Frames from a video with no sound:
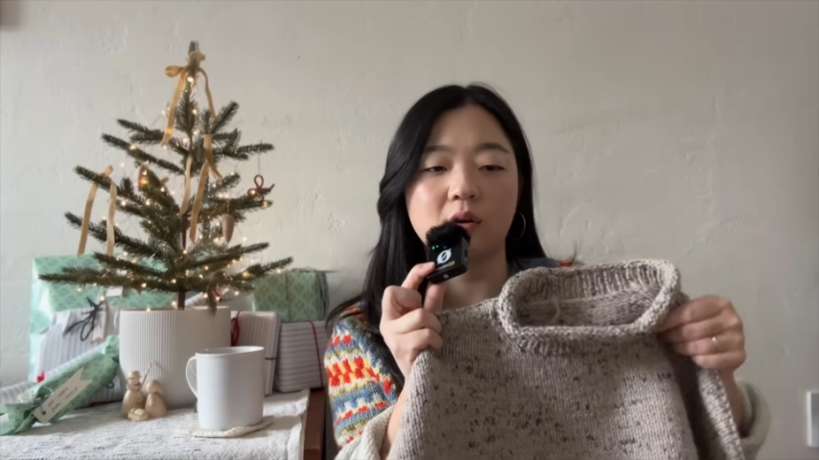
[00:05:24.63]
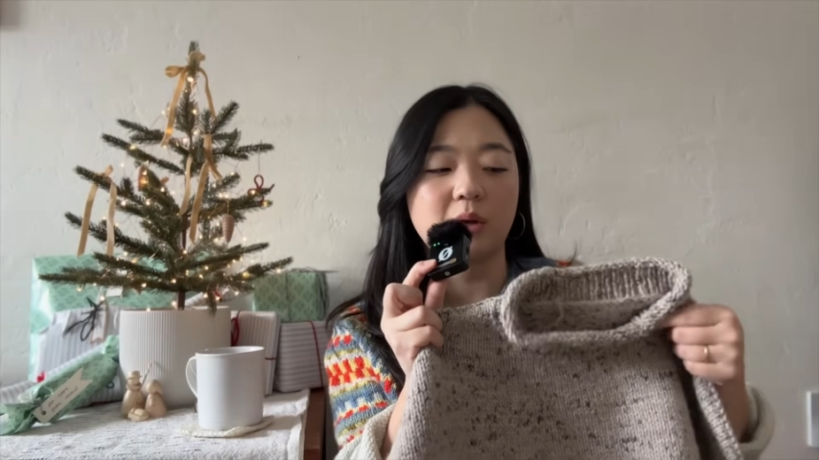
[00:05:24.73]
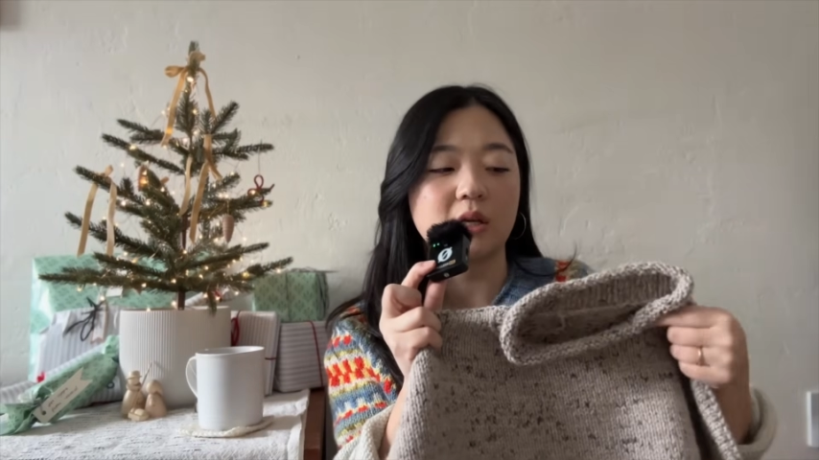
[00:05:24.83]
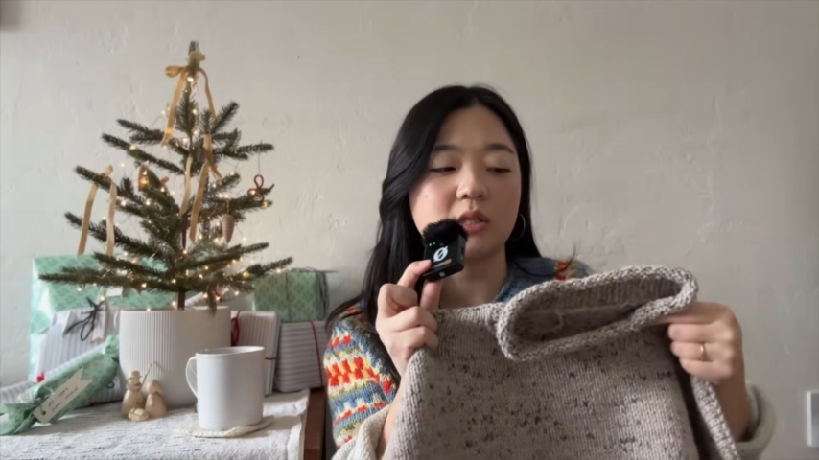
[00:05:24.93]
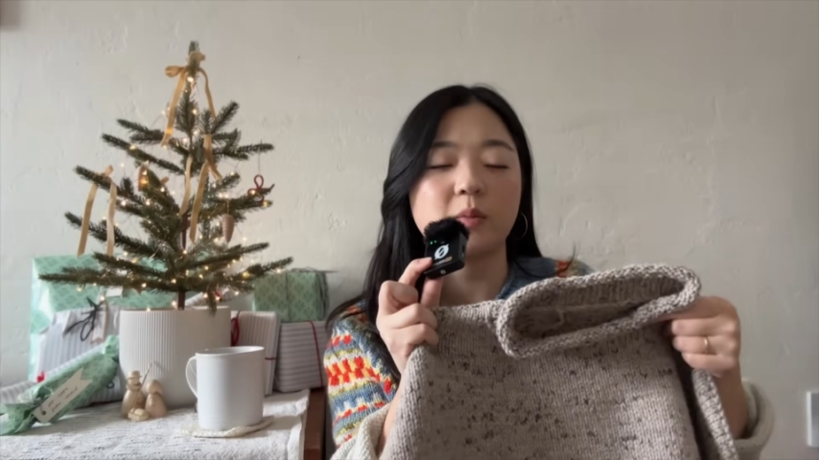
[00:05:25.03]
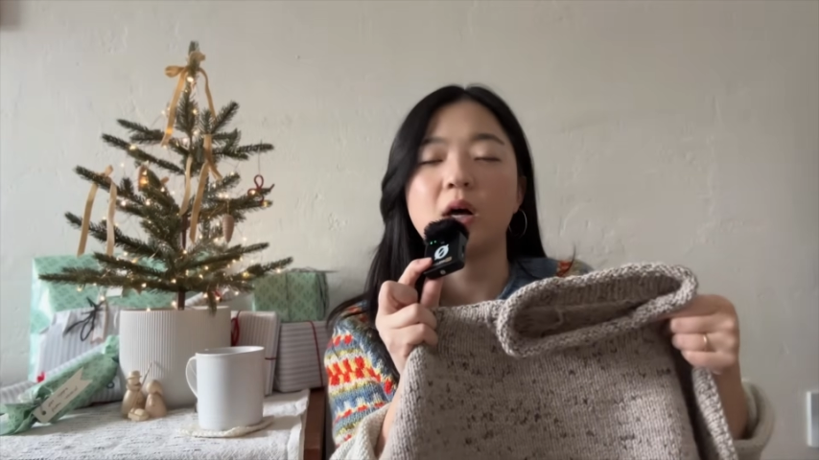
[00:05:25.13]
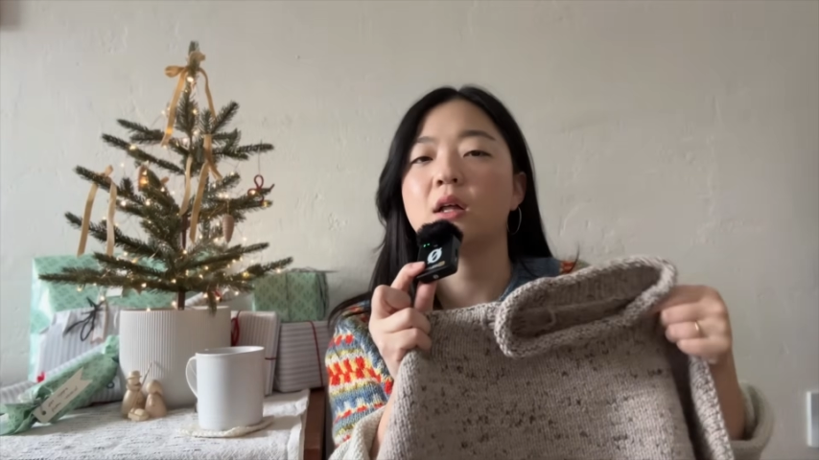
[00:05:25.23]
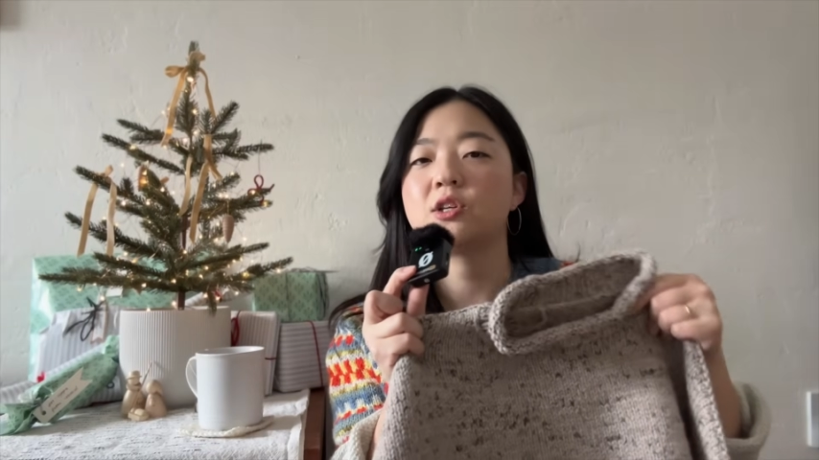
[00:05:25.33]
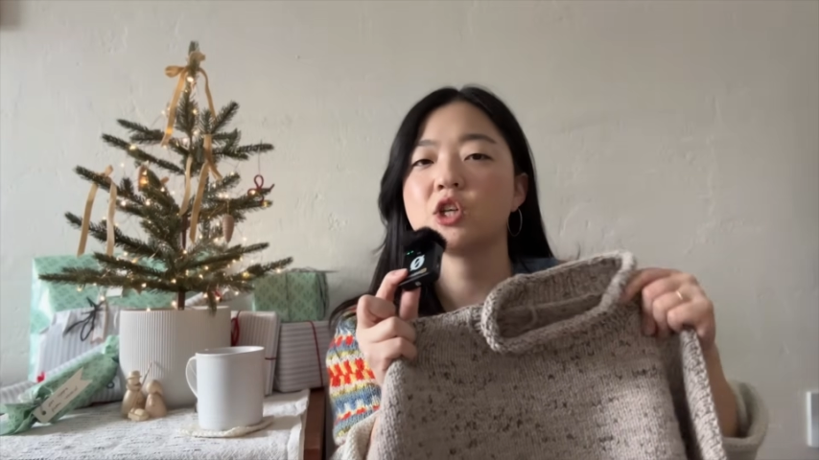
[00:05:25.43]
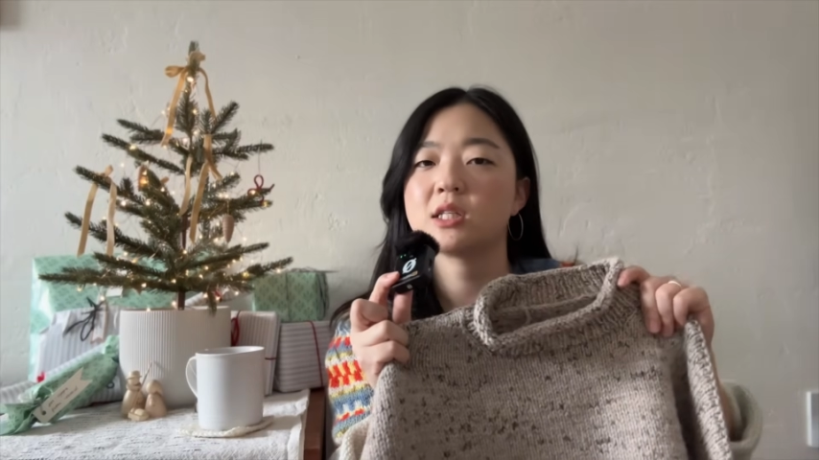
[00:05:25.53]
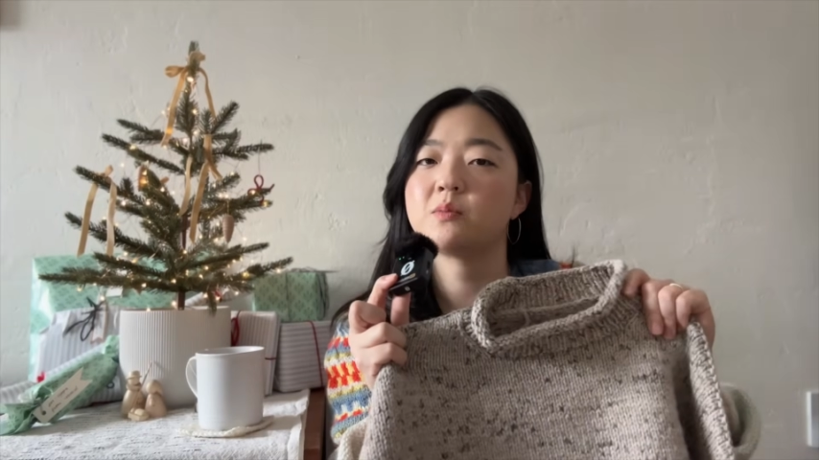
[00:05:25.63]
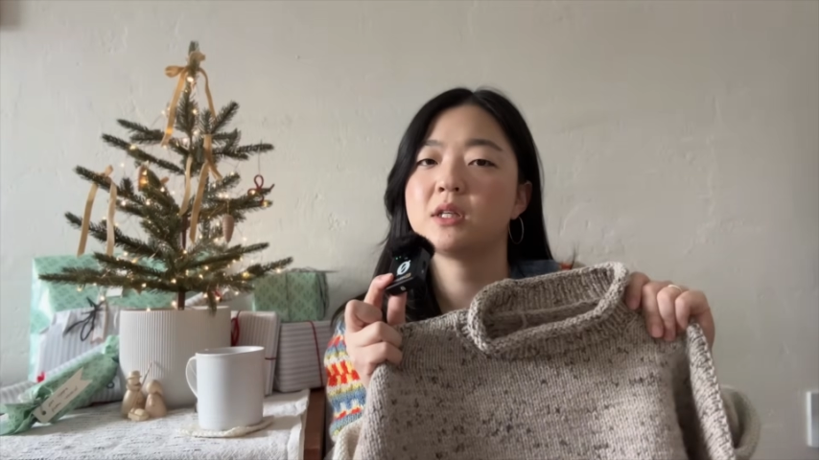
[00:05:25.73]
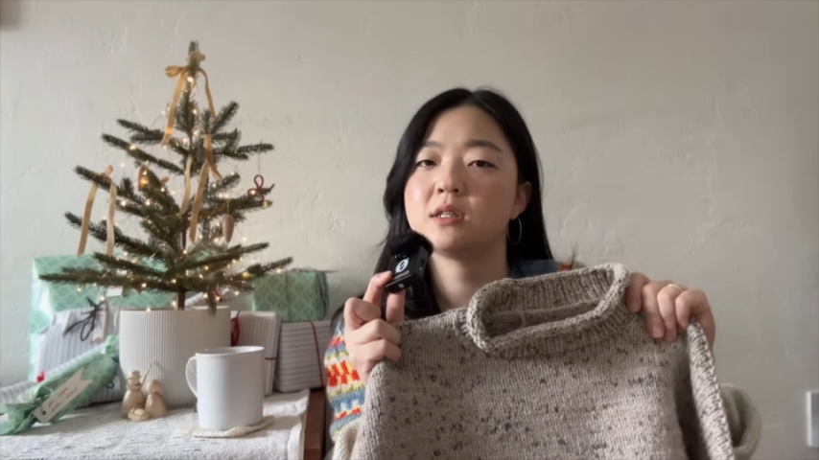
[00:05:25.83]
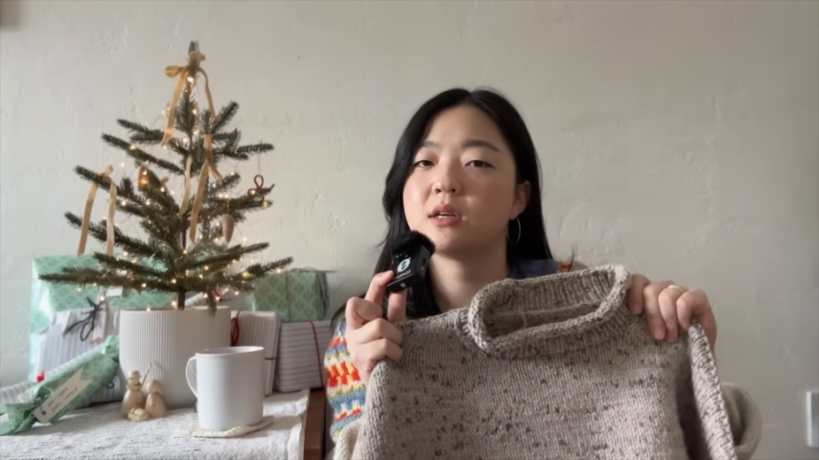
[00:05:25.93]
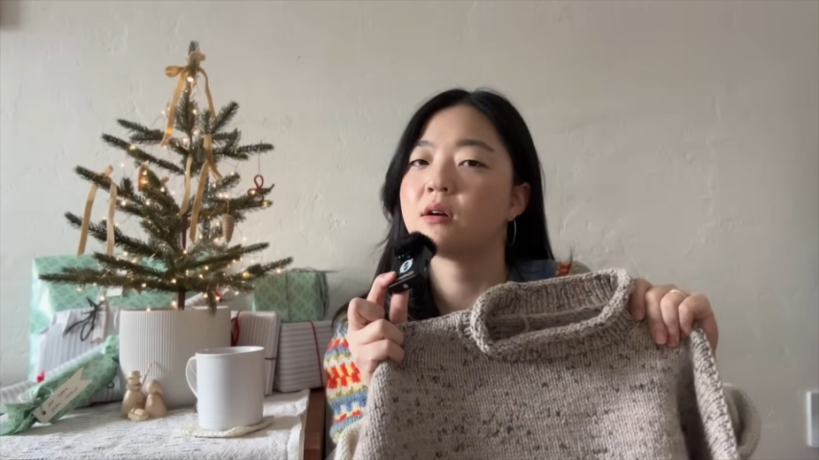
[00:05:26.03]
or make small
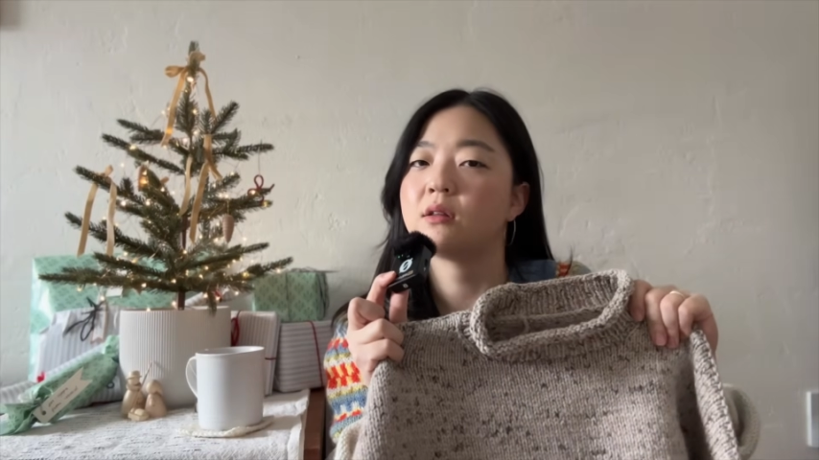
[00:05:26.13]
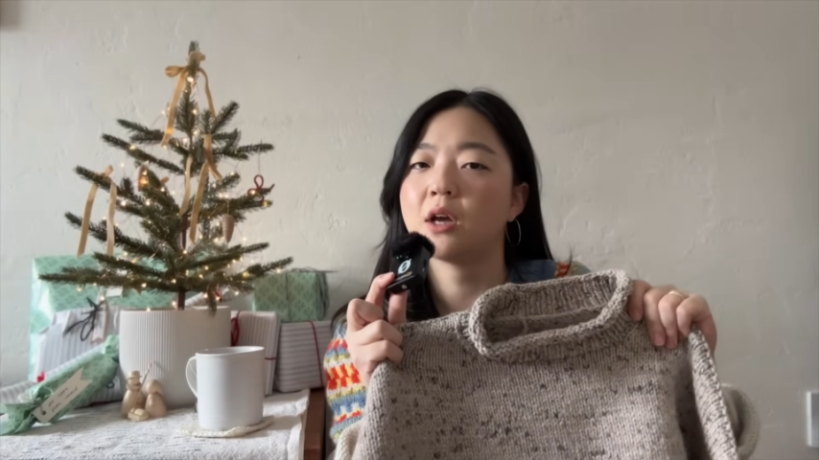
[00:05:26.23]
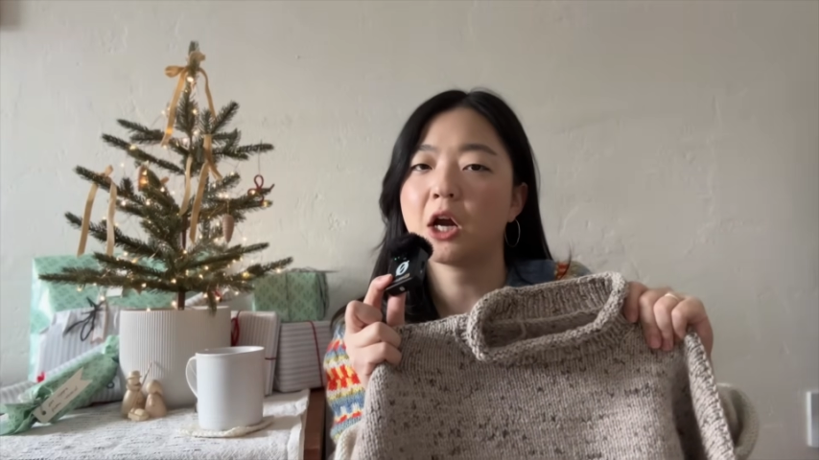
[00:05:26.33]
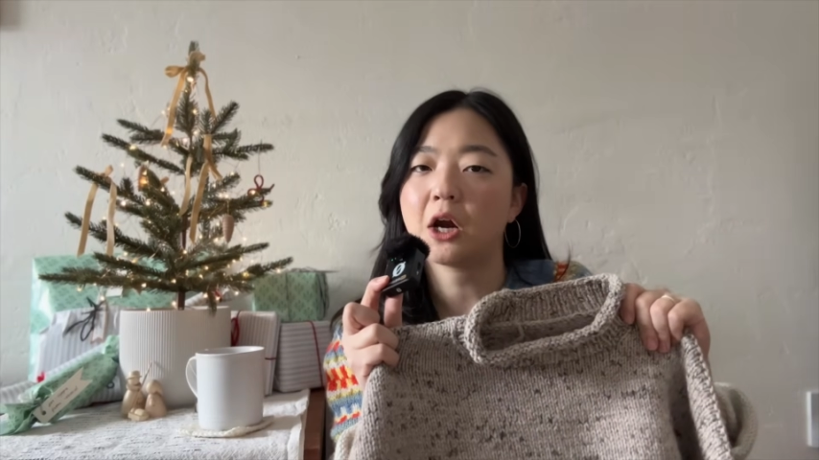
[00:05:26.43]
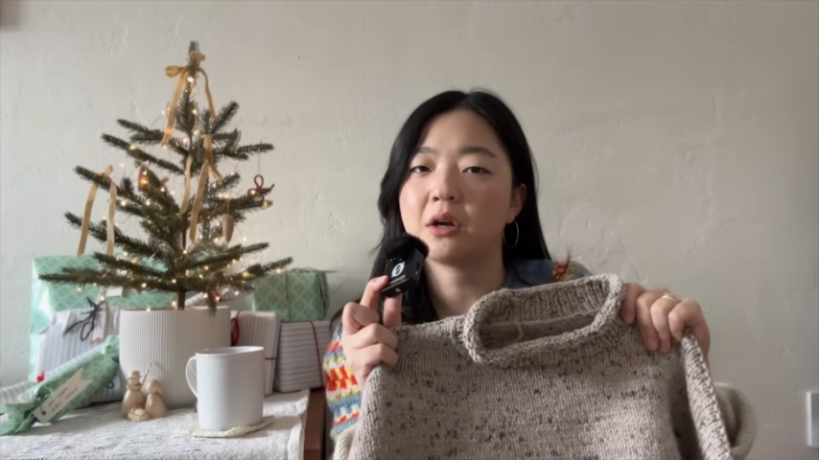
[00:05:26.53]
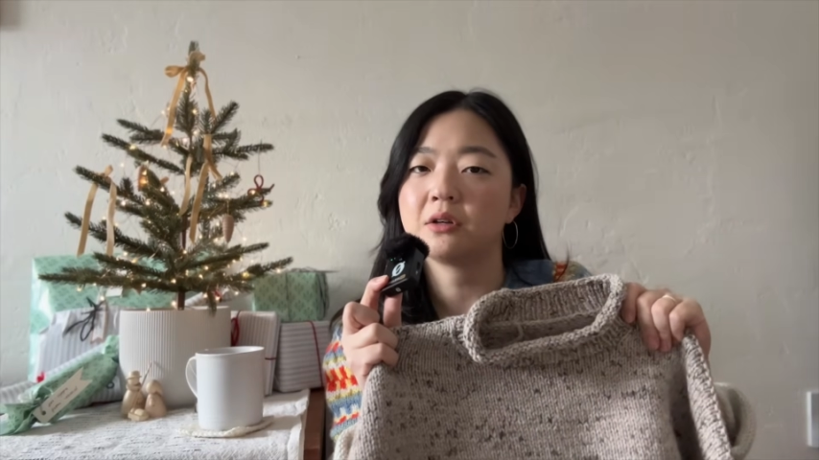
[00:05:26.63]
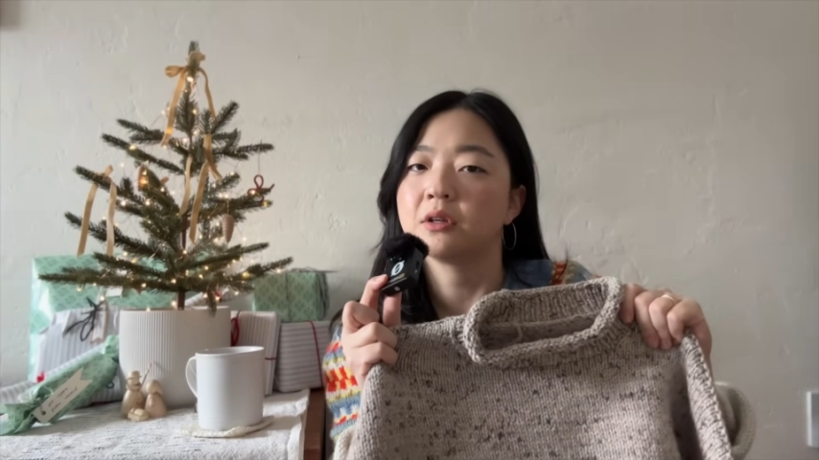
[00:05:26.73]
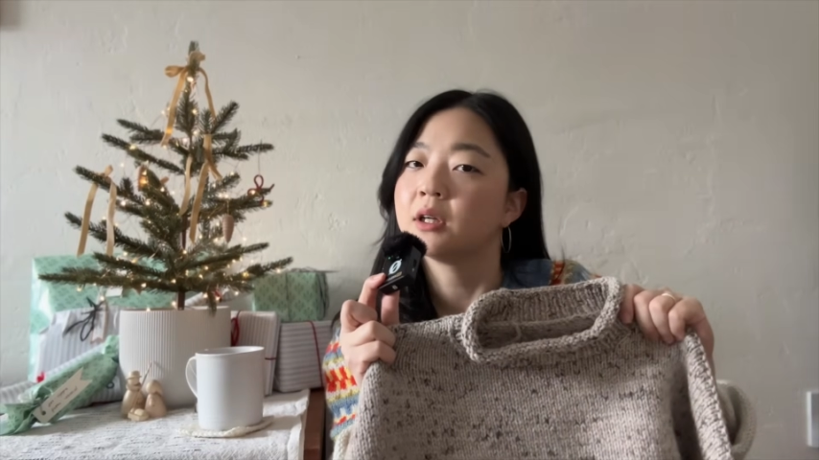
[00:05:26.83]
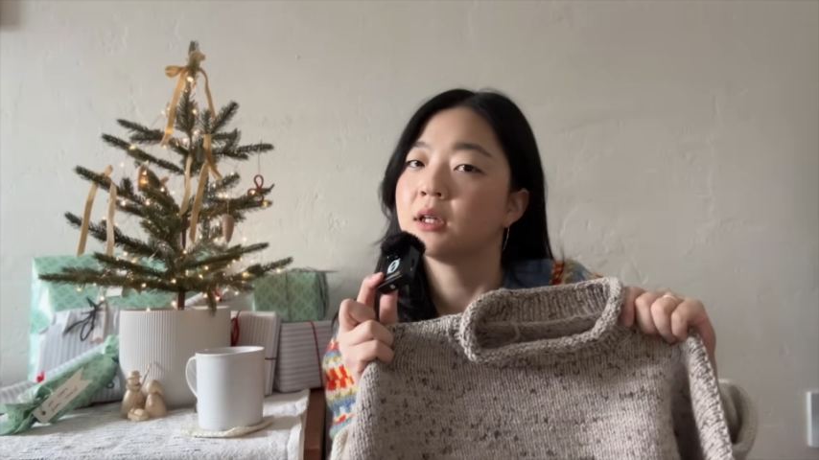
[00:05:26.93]
adjustments here and there, and,